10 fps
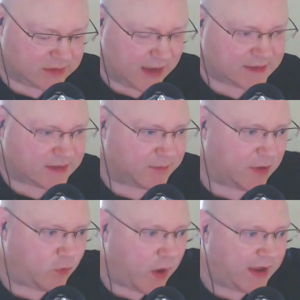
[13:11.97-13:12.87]

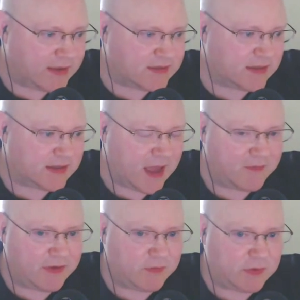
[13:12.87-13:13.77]
SMA wires that they
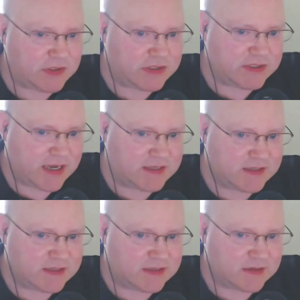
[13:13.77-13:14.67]
have in which
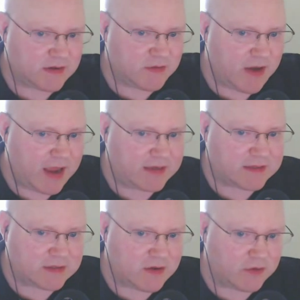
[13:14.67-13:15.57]
sense
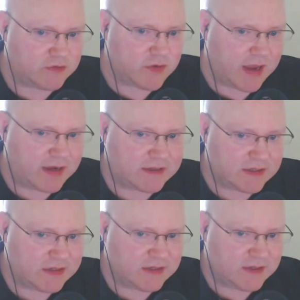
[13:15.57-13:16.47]
cracks and
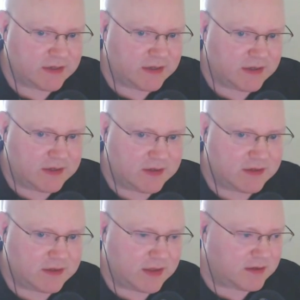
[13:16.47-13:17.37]
contract
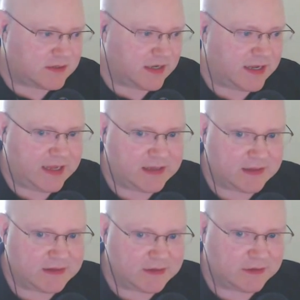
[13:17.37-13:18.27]
to
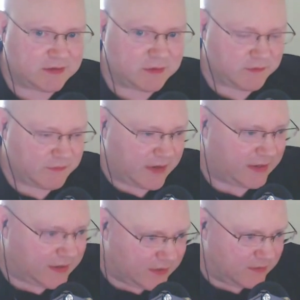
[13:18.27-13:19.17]
heal the sort of
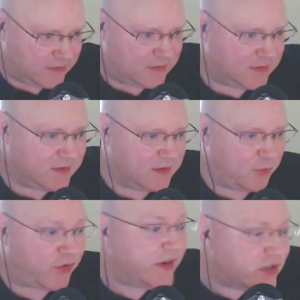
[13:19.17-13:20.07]
like
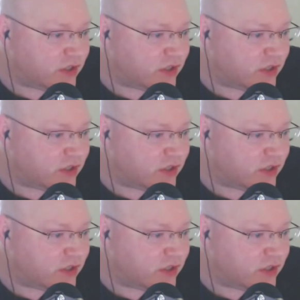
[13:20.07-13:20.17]
the bridge.